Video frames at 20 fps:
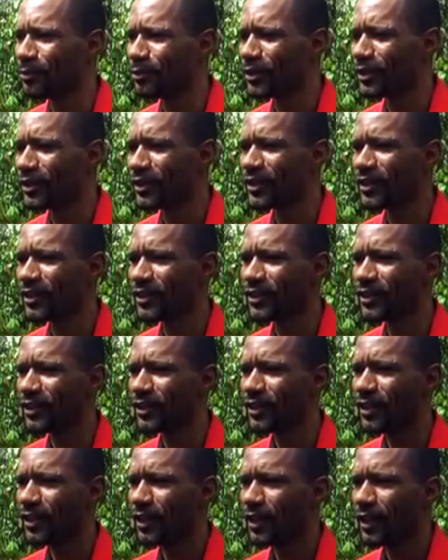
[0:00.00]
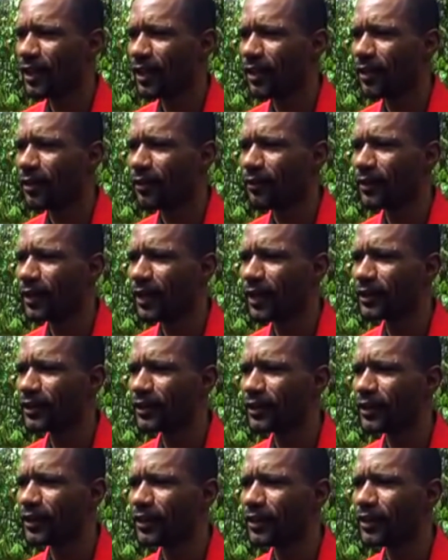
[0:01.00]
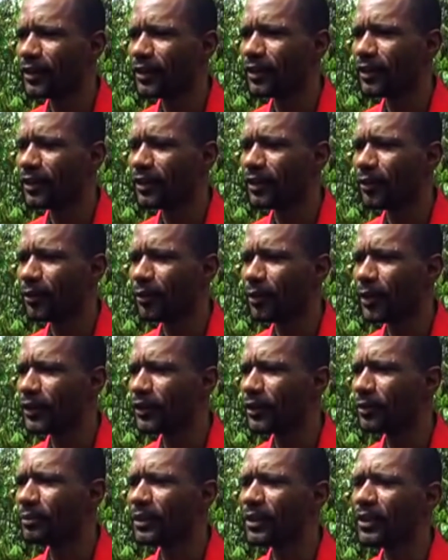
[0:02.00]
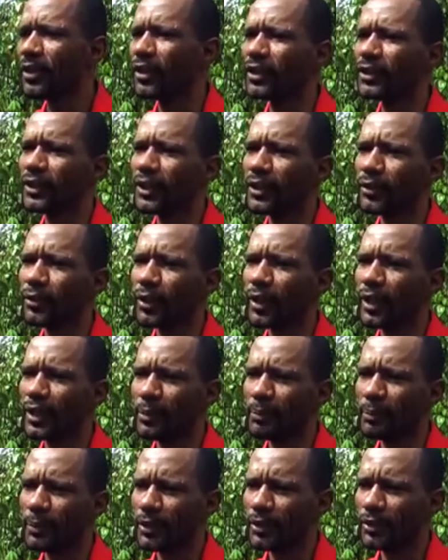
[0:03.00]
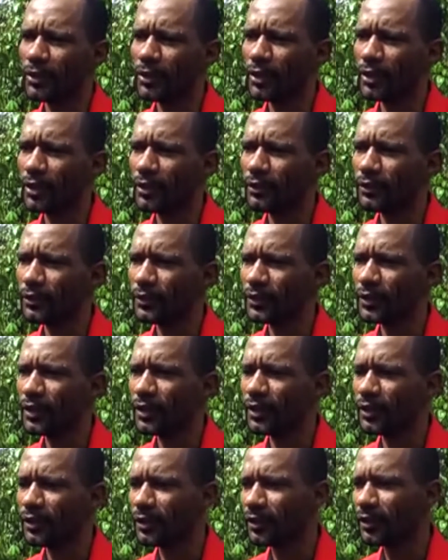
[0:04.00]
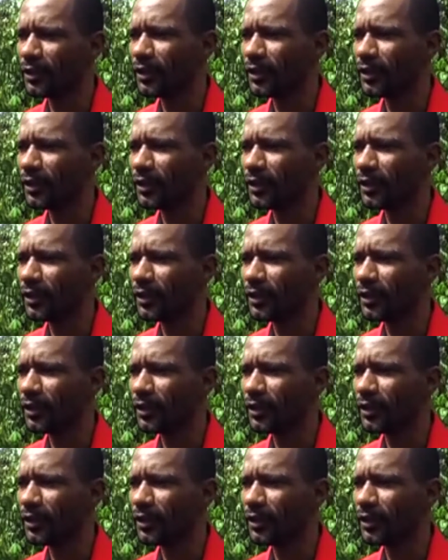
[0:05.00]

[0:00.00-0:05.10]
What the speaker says: British. I've actually went up the gut and looked at the petroglyphs there.